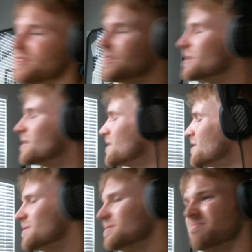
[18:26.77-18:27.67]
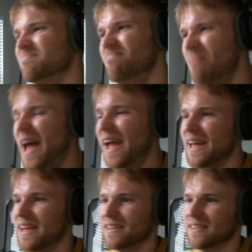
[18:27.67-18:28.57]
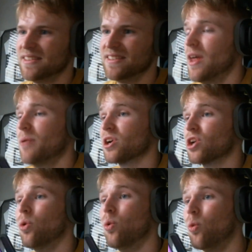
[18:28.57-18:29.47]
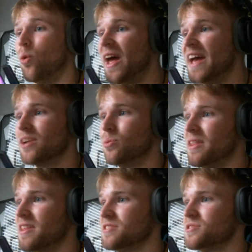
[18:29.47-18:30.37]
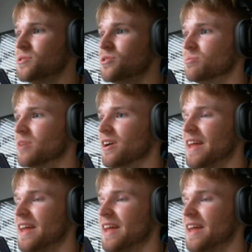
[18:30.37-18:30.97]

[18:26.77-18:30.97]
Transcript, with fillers: Take the elevator down. Man. We'll Yo, they were quick with it, too, bro.